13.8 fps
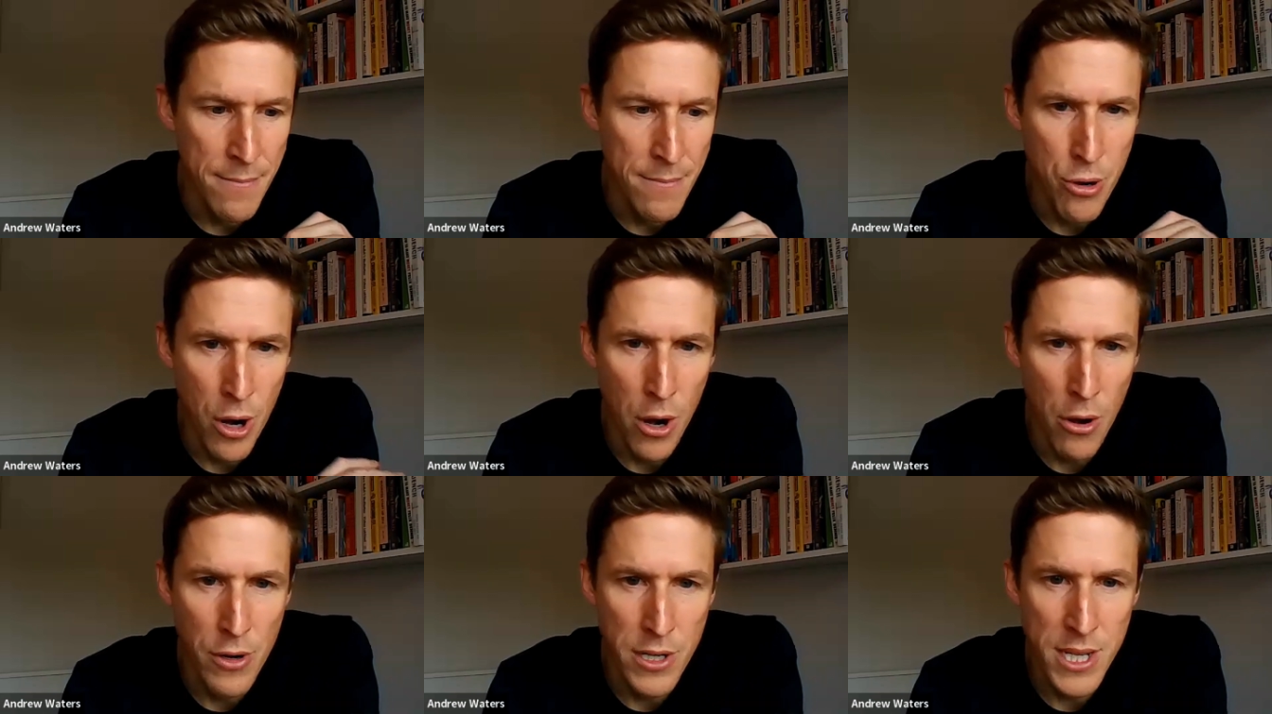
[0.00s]
your
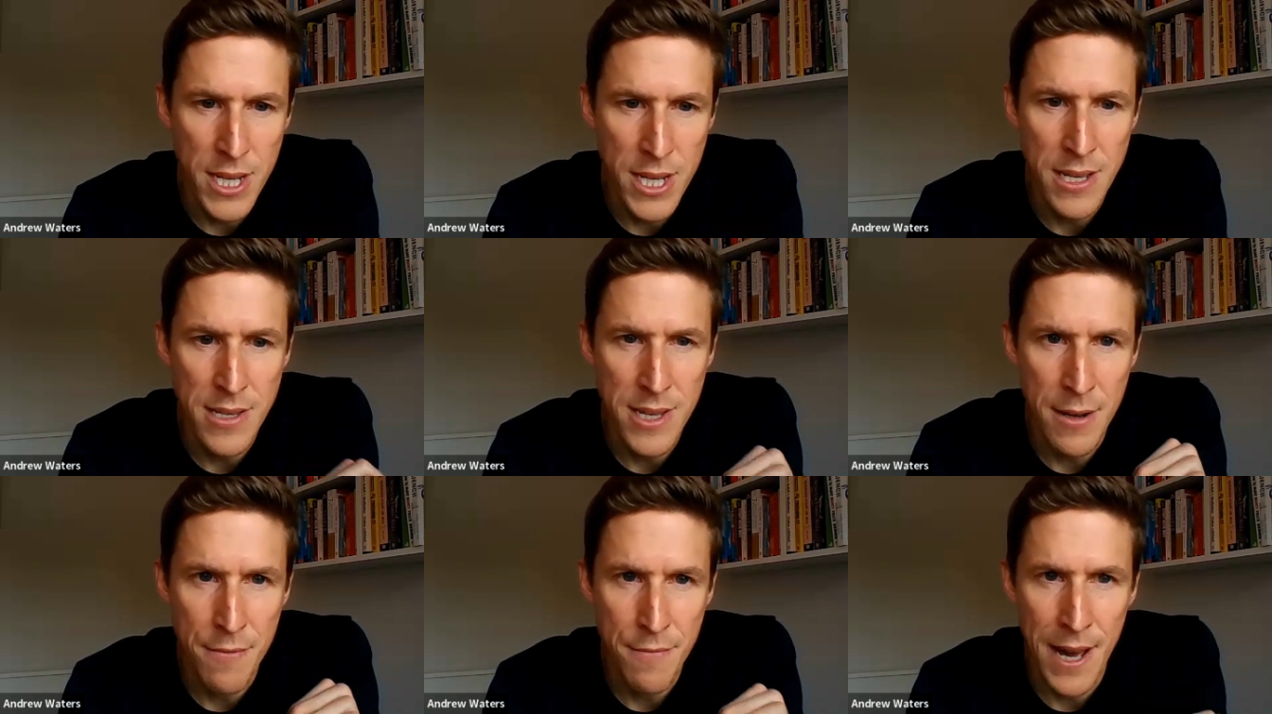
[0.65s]

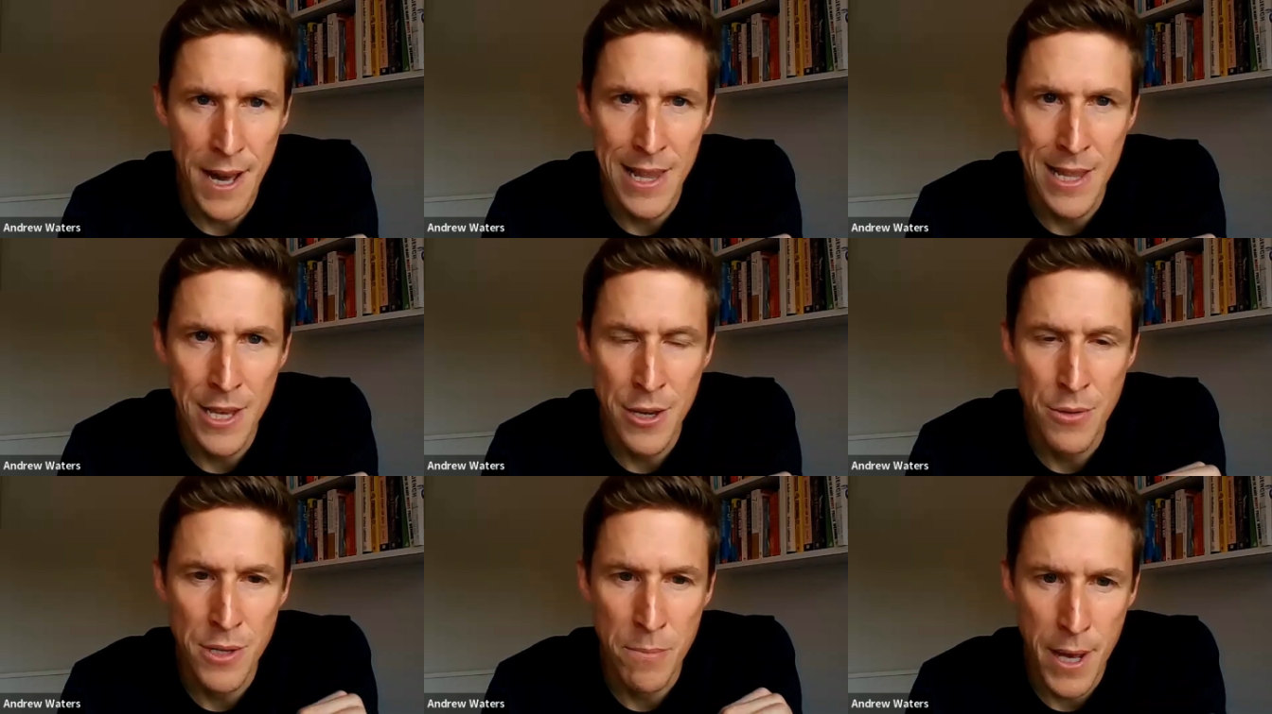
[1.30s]
priorities and
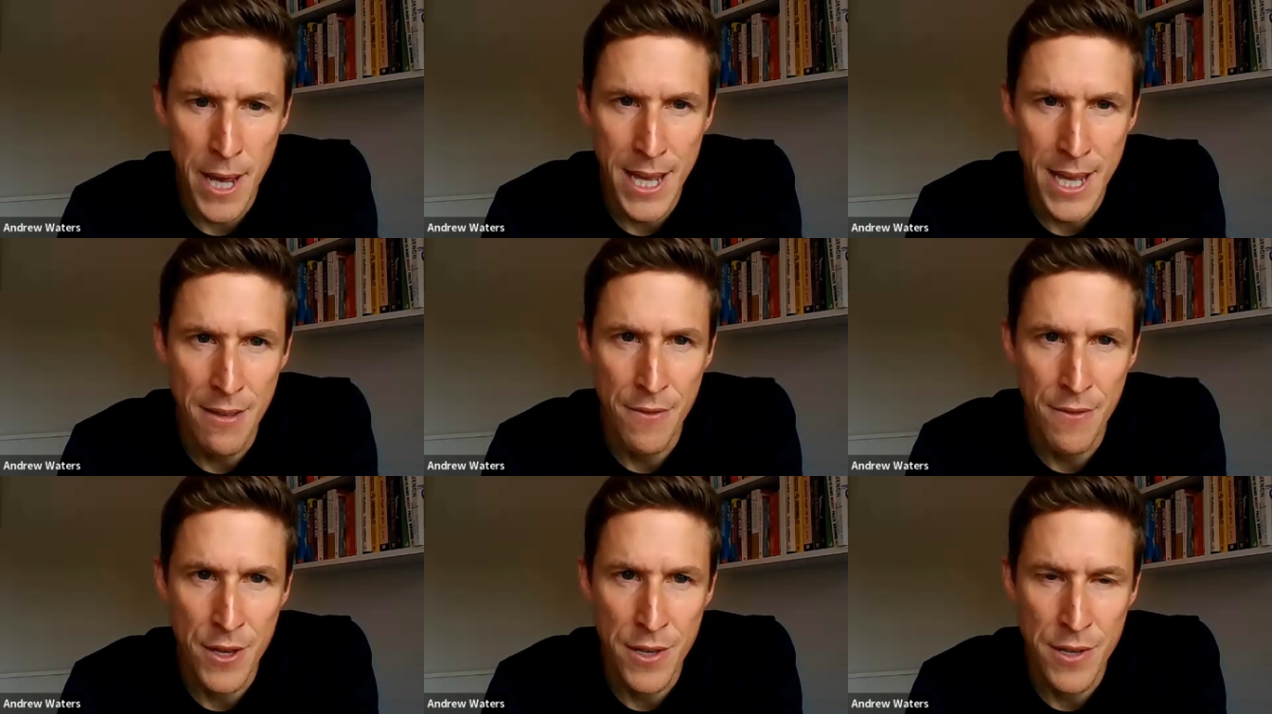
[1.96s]
values and
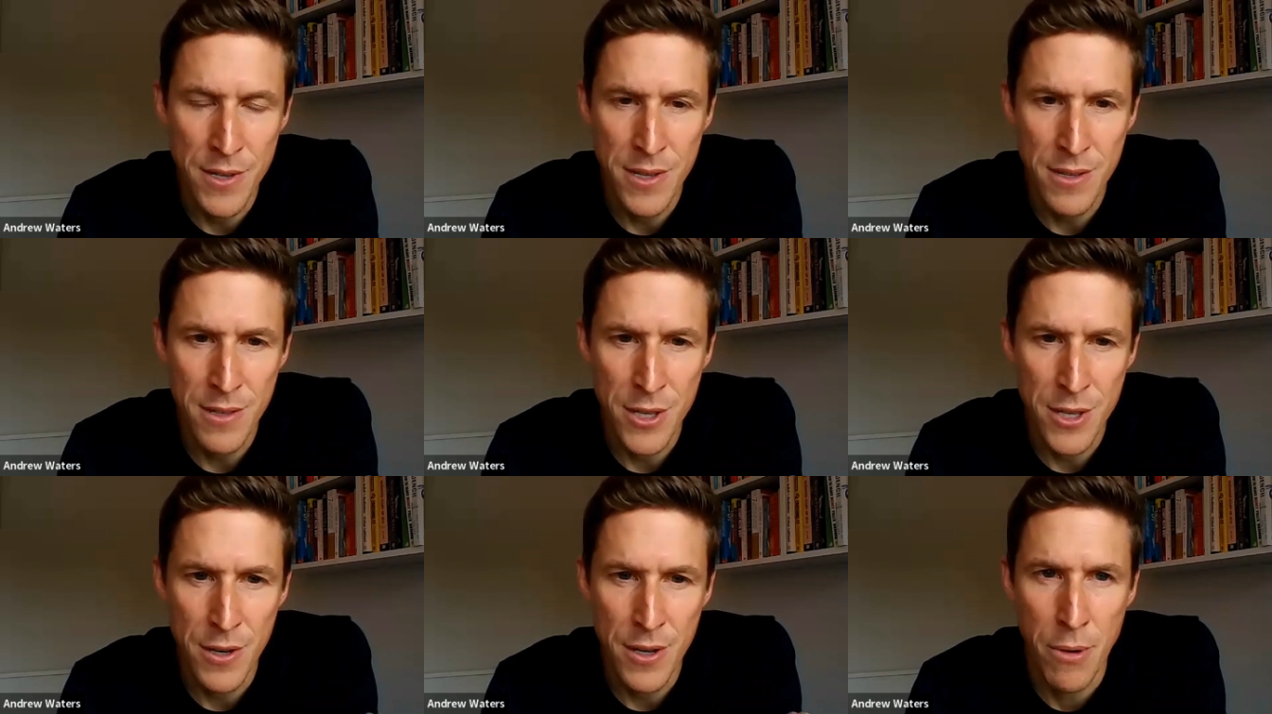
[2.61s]

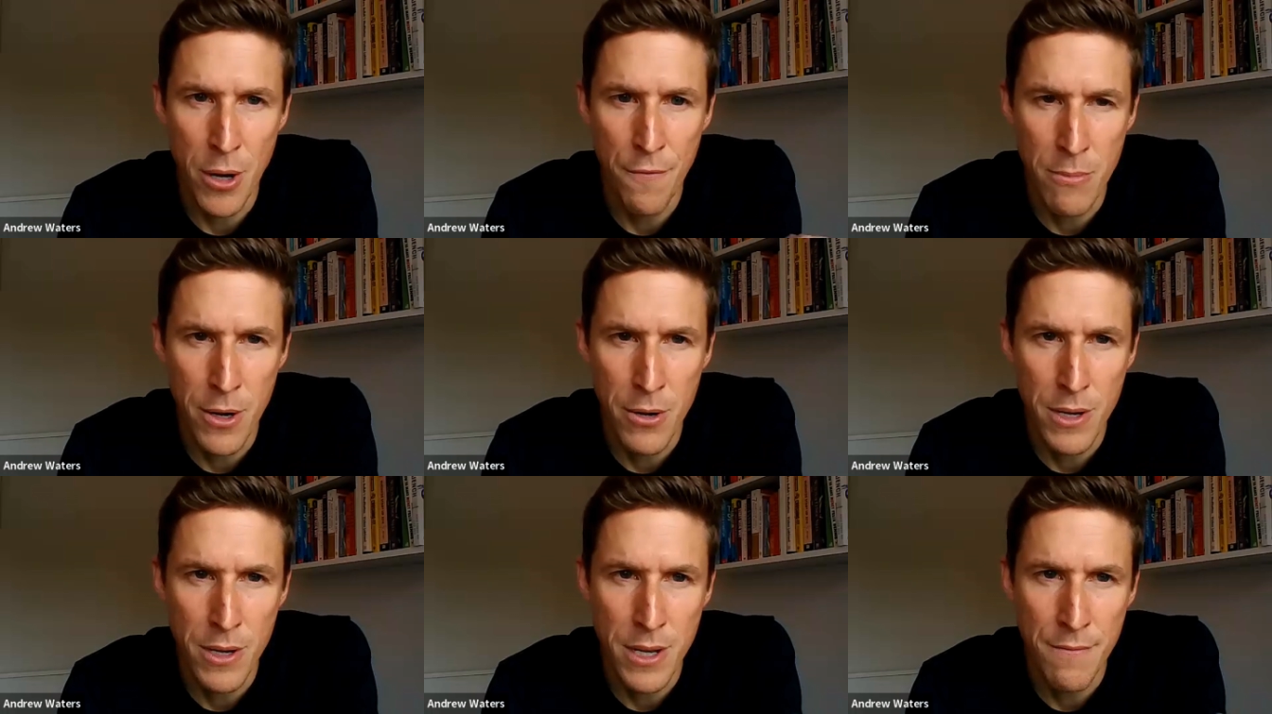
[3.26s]
behaviors in a fully
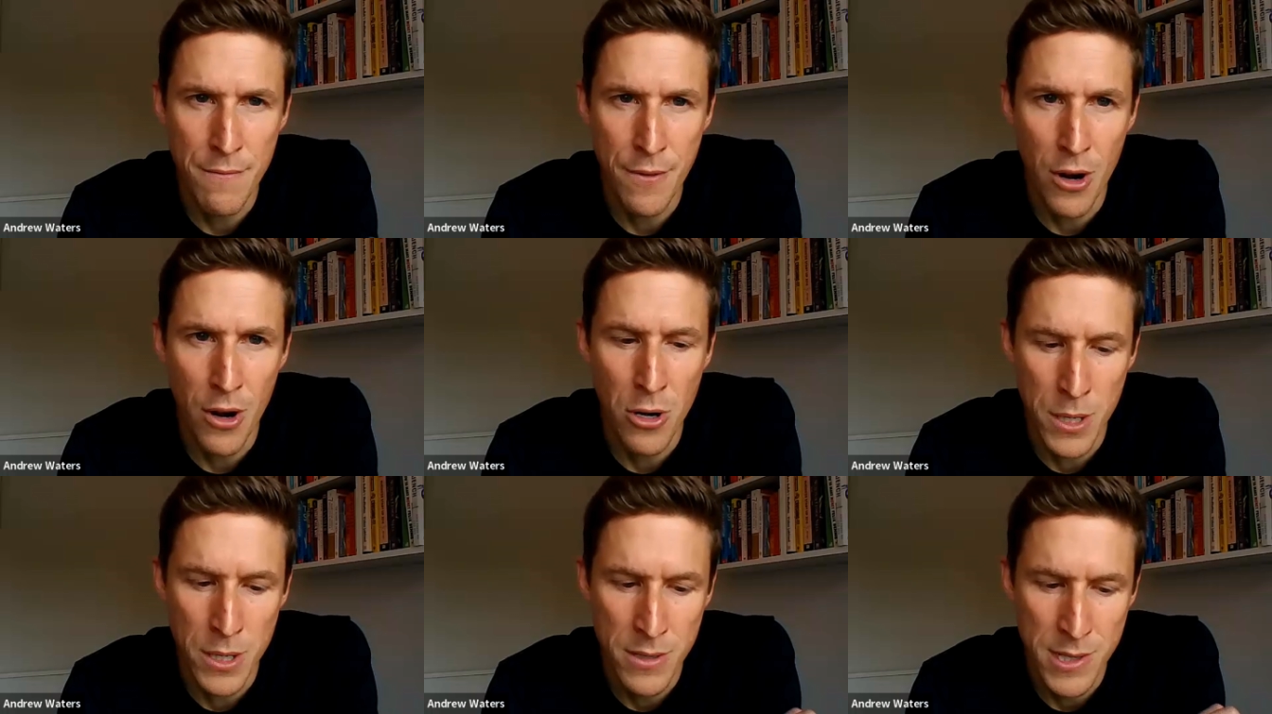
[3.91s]
remote
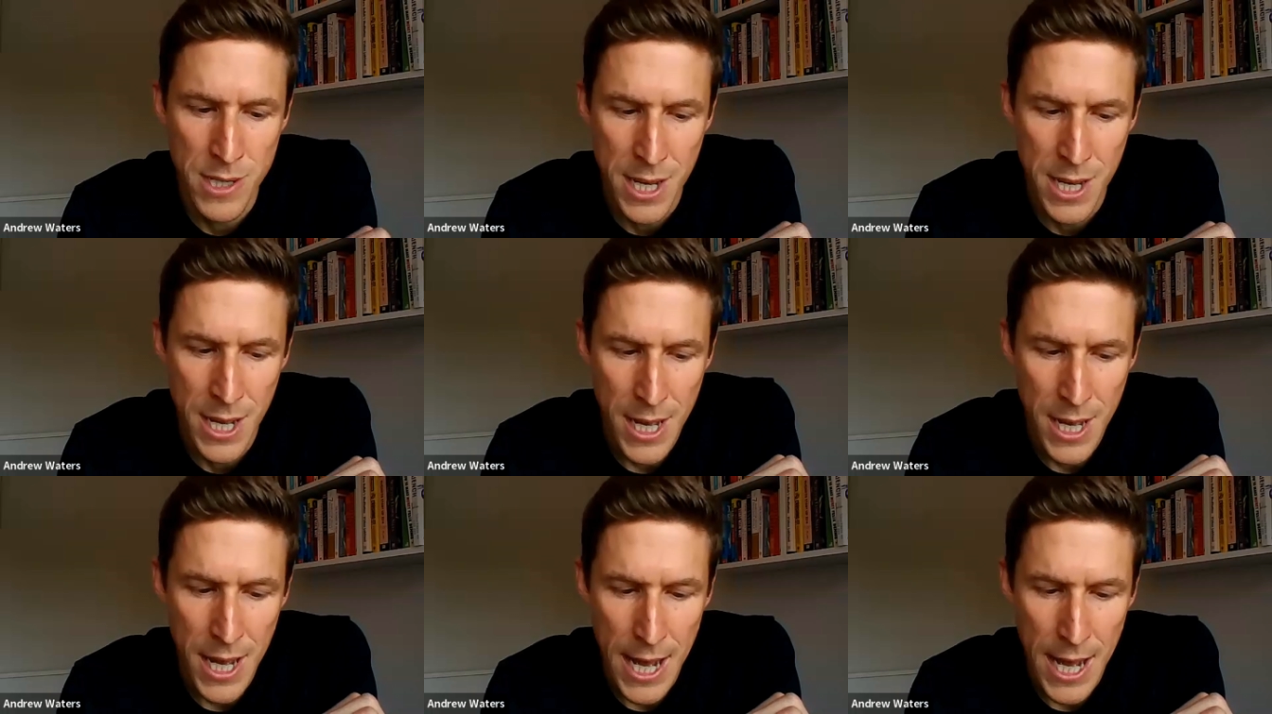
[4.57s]
environment.